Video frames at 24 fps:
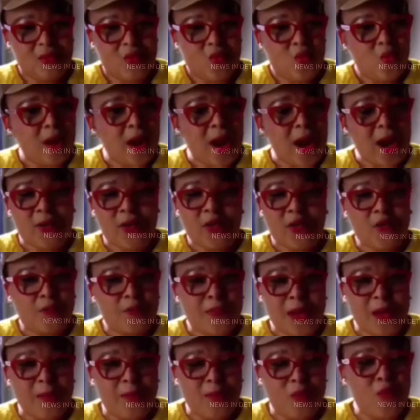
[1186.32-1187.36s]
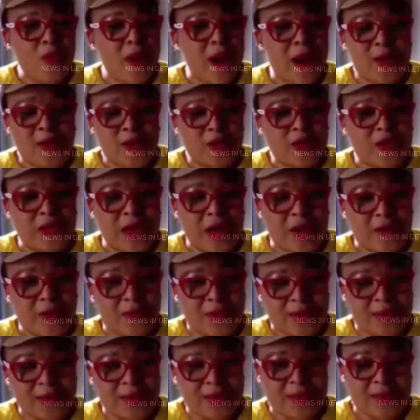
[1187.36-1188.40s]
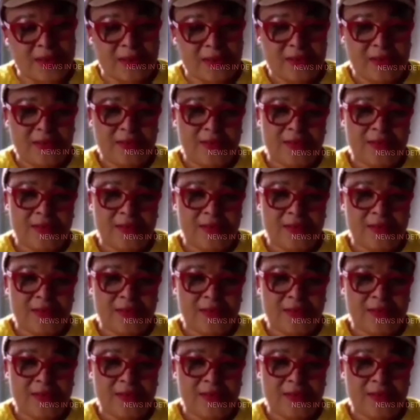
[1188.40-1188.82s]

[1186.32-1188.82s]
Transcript: We are not people, we are not terrorists.